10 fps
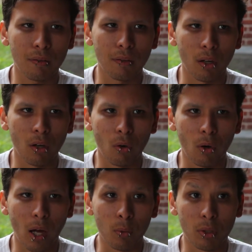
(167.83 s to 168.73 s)

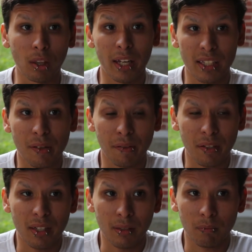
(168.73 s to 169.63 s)
So I would like to
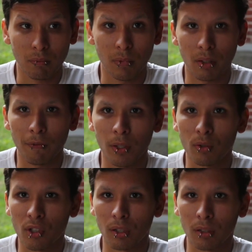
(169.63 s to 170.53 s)
see in the
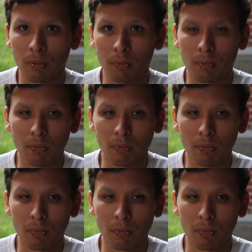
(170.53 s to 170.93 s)
future